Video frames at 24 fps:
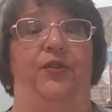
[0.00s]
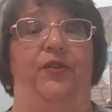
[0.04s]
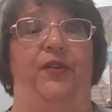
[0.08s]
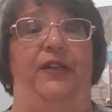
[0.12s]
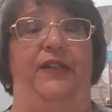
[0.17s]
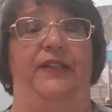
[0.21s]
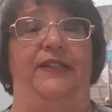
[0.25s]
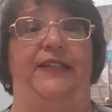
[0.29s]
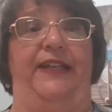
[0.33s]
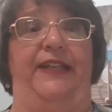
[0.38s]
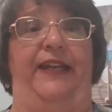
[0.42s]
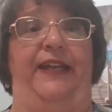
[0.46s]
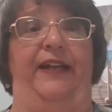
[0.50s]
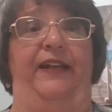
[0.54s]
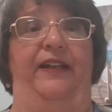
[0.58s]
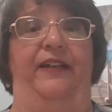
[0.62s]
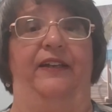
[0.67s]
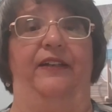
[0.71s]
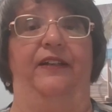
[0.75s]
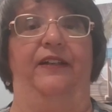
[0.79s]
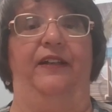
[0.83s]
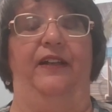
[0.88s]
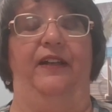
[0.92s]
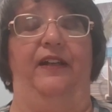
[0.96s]
Indiana.
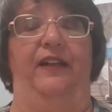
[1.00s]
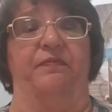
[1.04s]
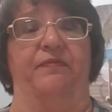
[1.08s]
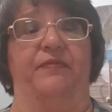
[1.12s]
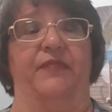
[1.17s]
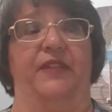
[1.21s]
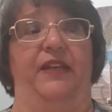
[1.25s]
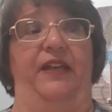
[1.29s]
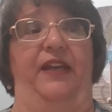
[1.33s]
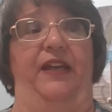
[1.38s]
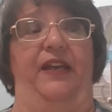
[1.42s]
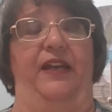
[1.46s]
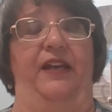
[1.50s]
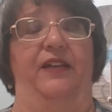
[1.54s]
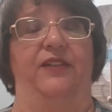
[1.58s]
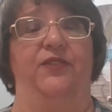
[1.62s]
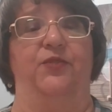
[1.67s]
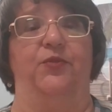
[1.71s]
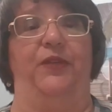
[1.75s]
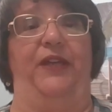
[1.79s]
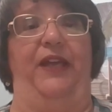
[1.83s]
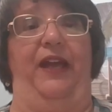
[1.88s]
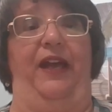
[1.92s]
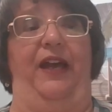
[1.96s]
And
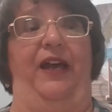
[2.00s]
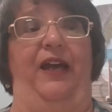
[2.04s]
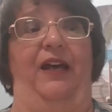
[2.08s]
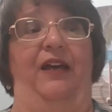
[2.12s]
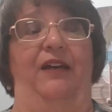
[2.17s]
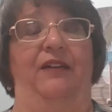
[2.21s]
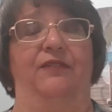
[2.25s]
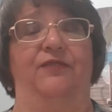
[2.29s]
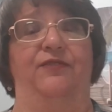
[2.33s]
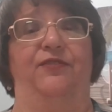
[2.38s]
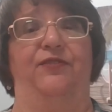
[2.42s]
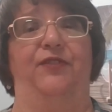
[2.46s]
we have